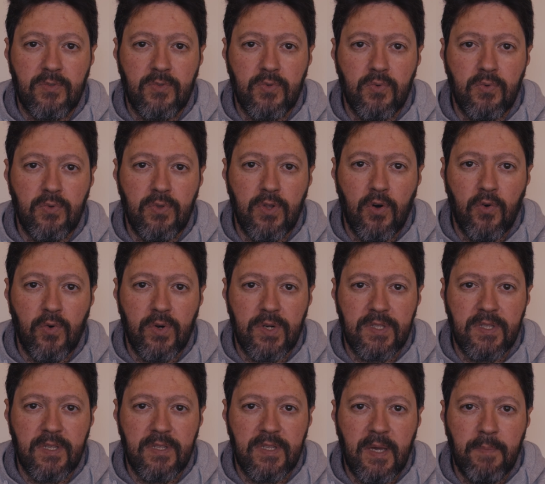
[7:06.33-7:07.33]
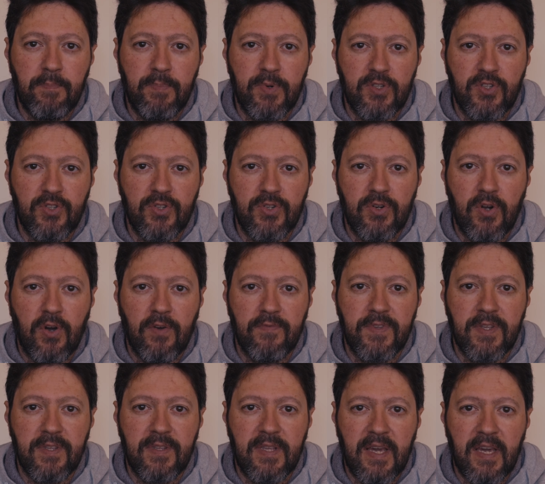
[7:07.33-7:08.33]
to lower the temperature
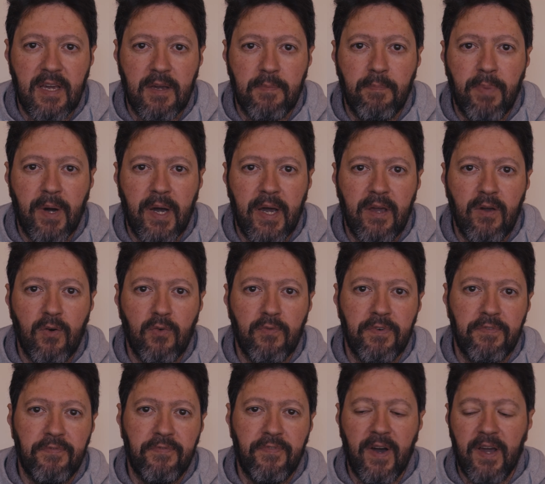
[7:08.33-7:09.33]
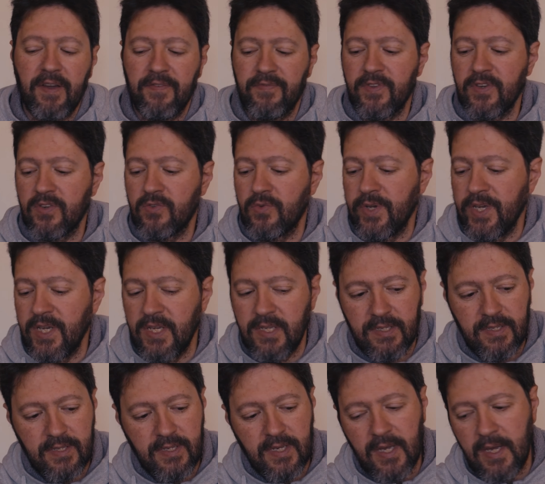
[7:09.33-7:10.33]
of the tank by over 5
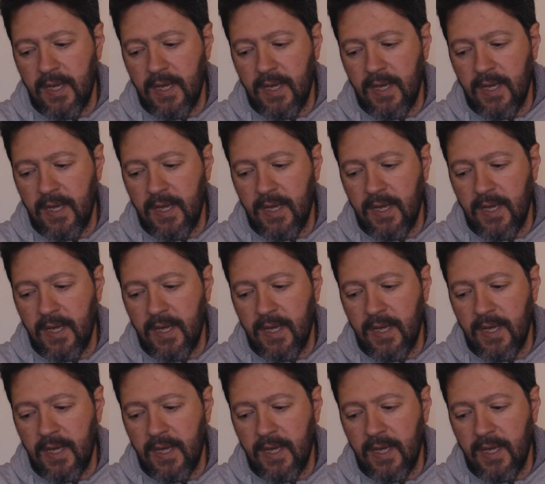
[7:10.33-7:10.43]
degrees,